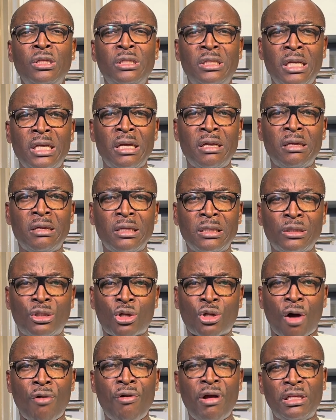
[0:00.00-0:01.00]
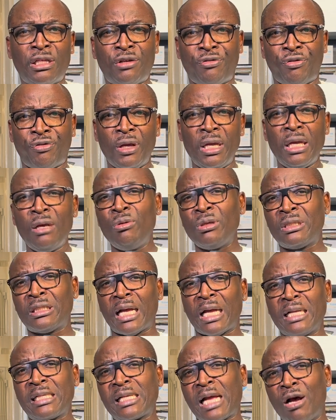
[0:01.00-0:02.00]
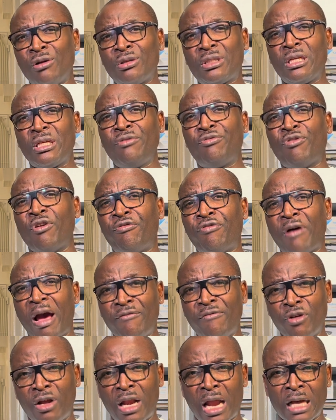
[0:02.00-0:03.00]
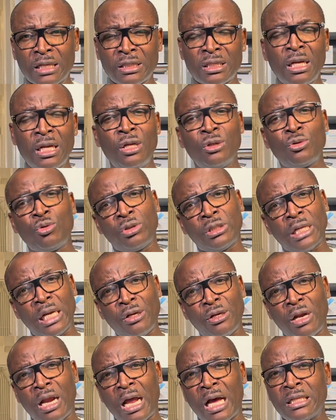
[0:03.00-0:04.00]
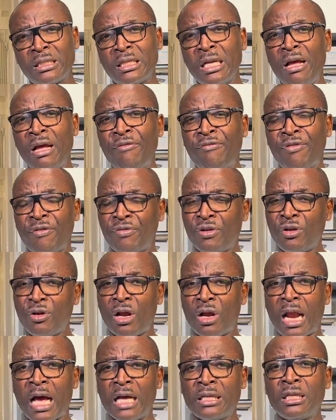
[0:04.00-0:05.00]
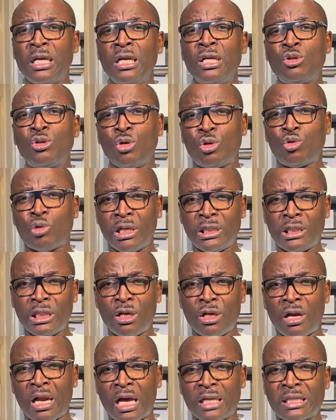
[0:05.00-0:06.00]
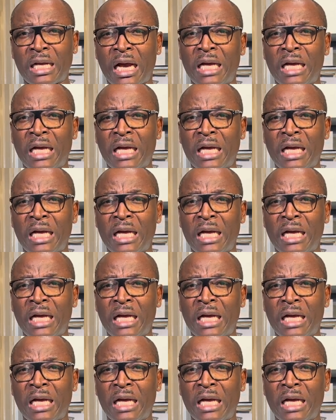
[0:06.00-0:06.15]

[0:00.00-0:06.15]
the storage fee will start counting from $5 to $10, $15 to $20.